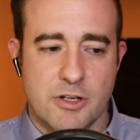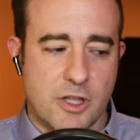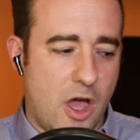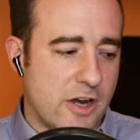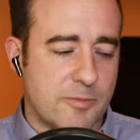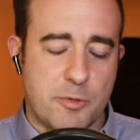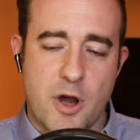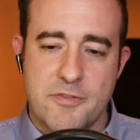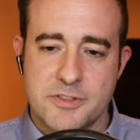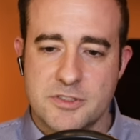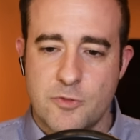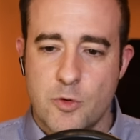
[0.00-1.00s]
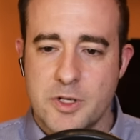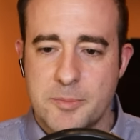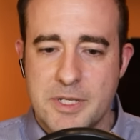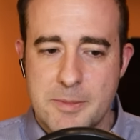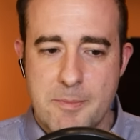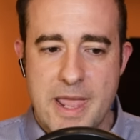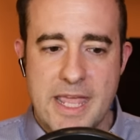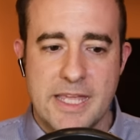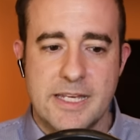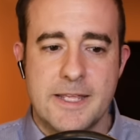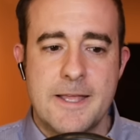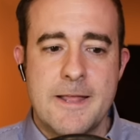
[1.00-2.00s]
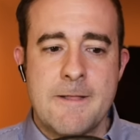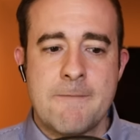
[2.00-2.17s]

A lot of profits have already been made.